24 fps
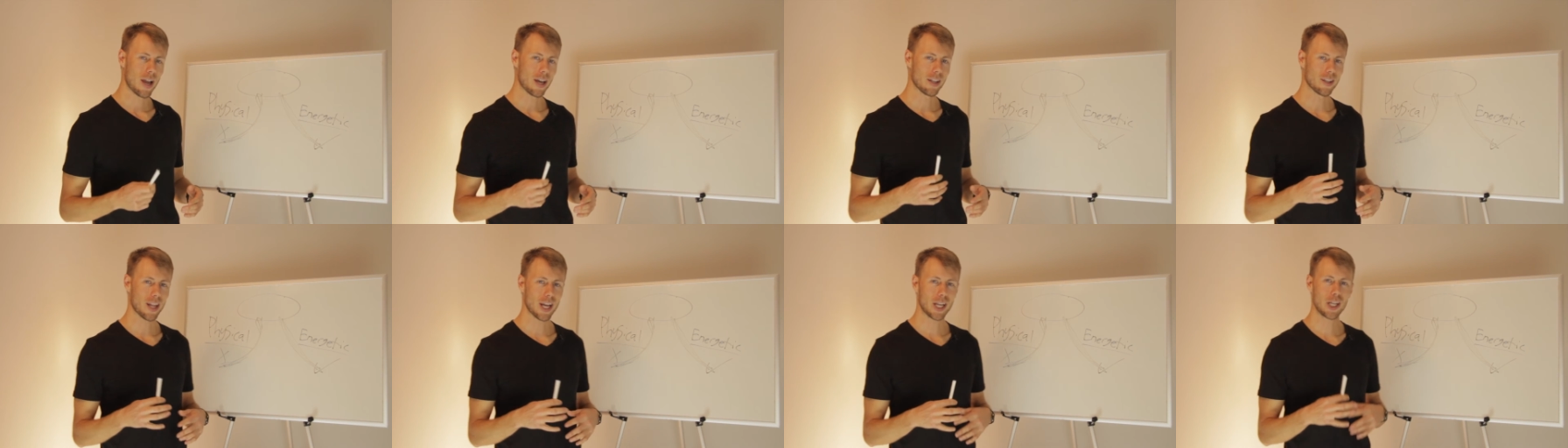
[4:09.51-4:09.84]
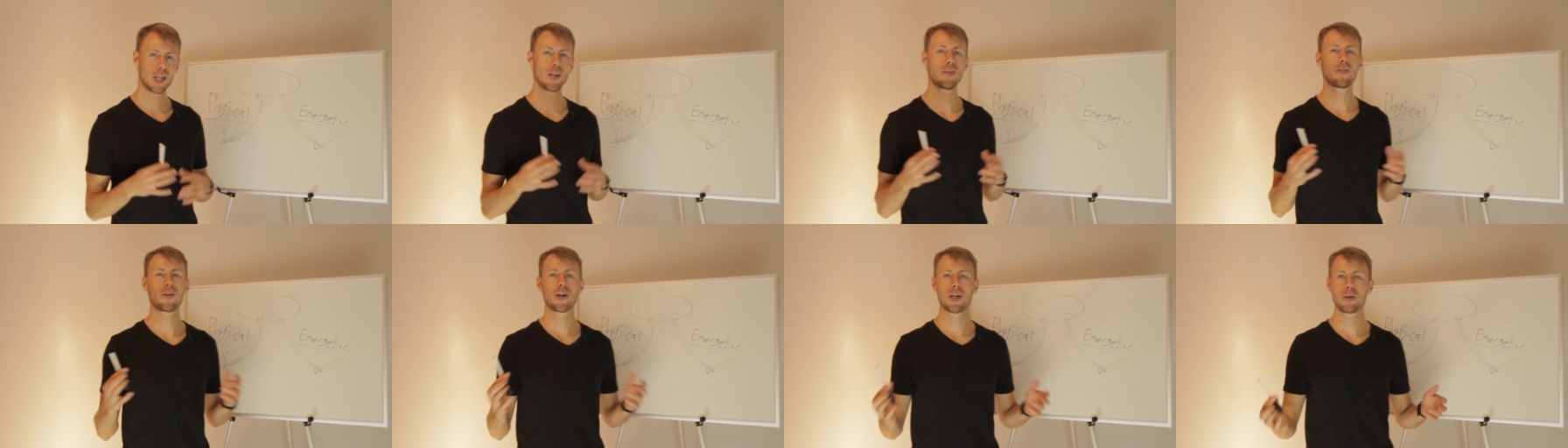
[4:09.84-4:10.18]
And
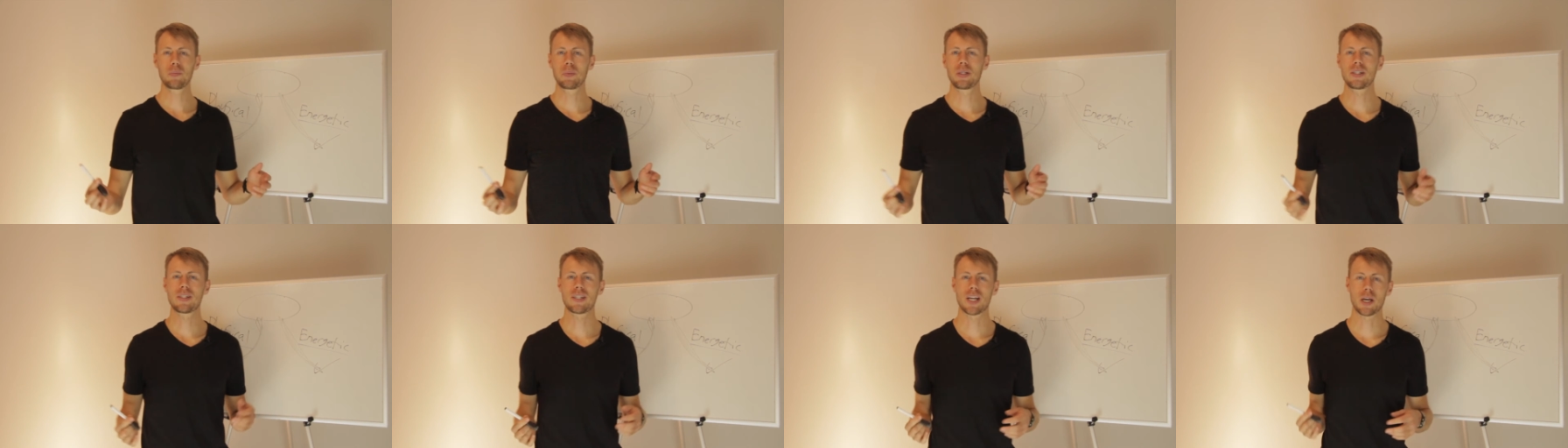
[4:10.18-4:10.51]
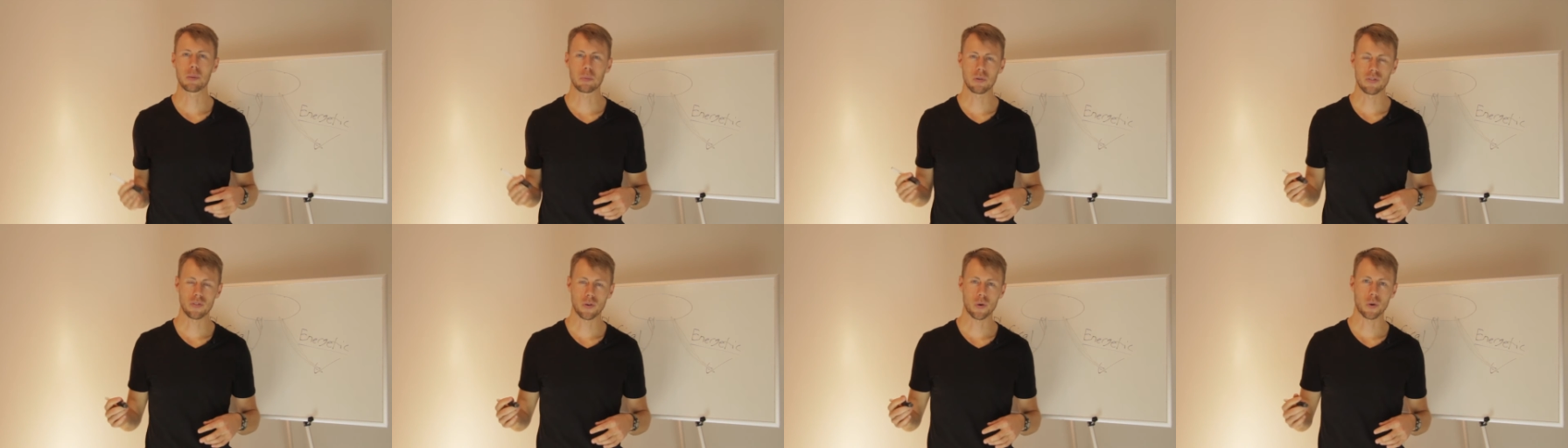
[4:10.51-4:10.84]
like you've heard me
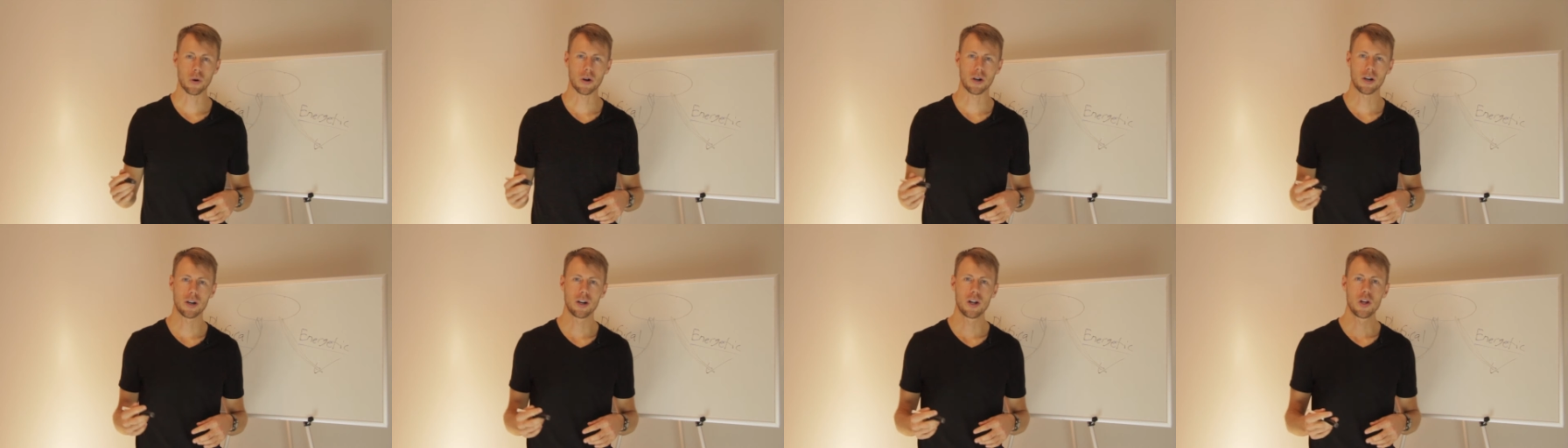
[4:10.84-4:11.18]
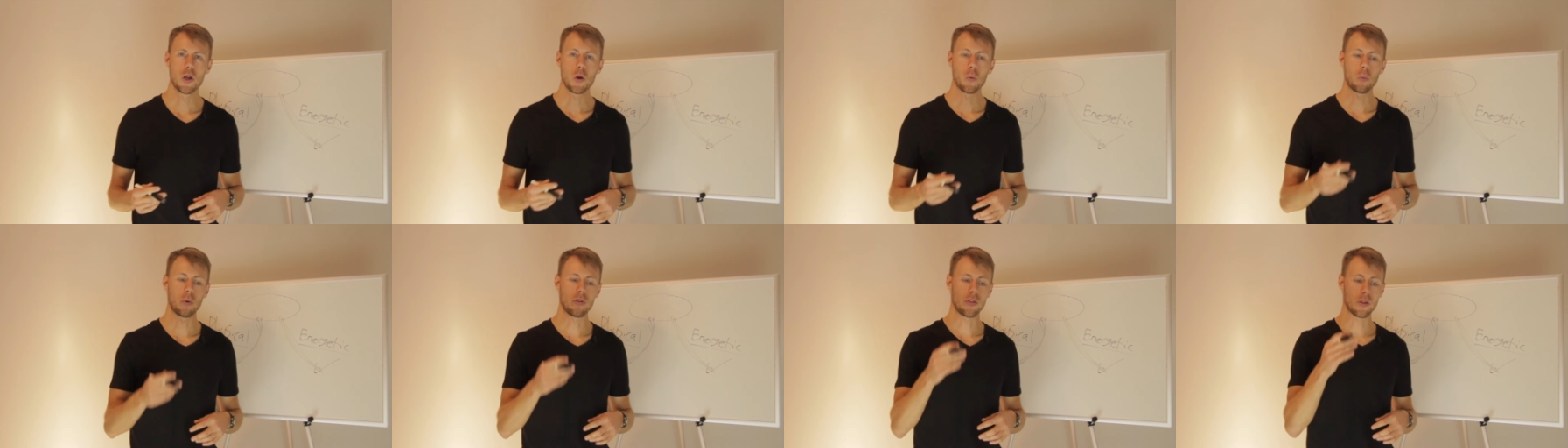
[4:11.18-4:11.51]
say before,
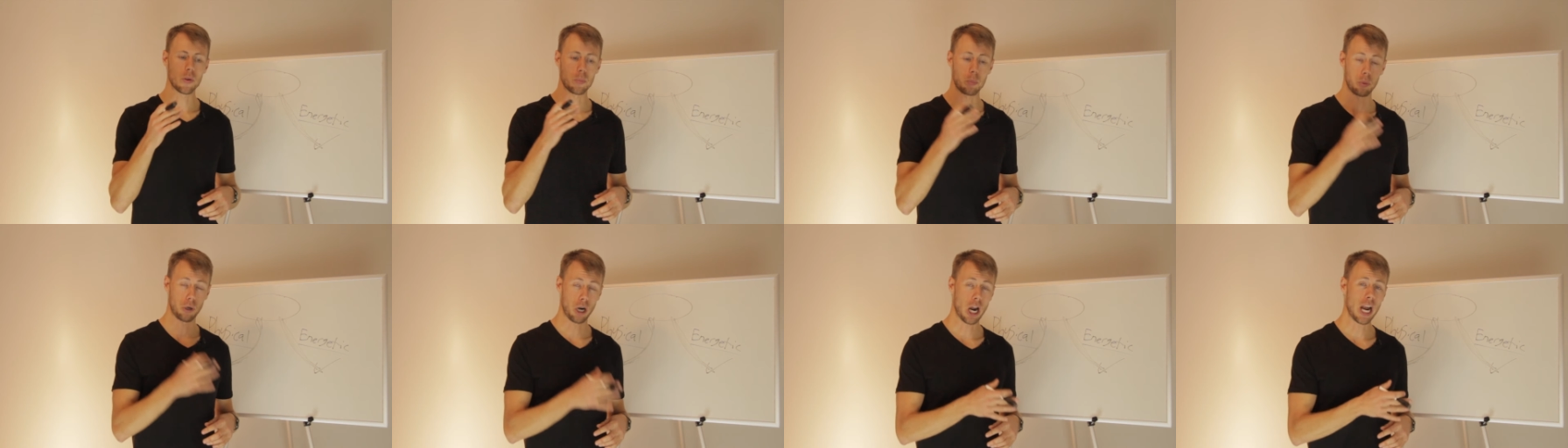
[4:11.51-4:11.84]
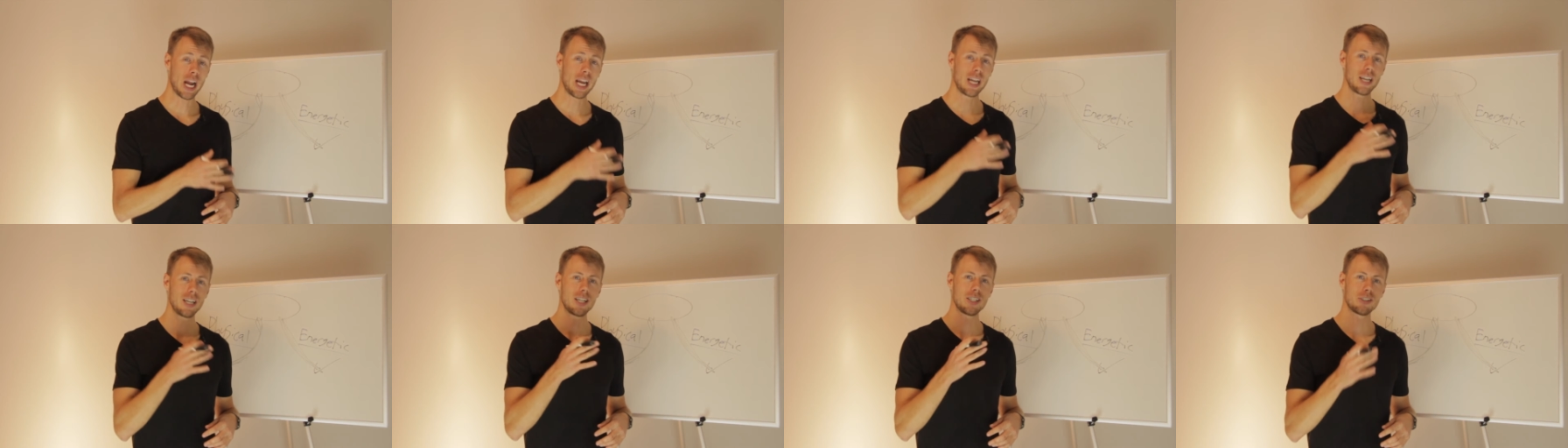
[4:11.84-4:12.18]
when the
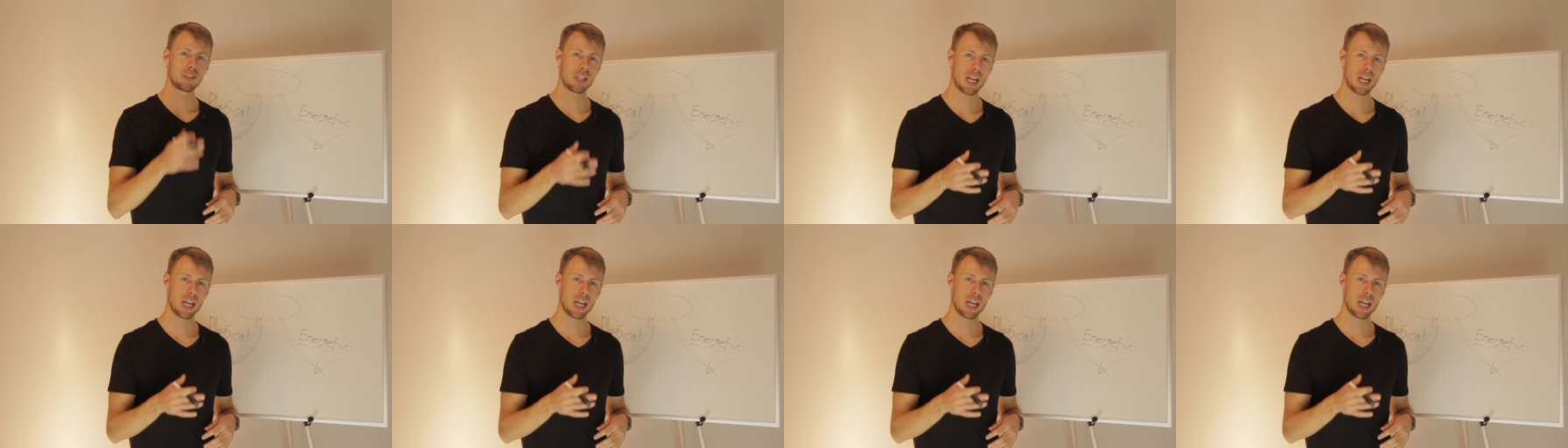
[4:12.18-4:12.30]
brain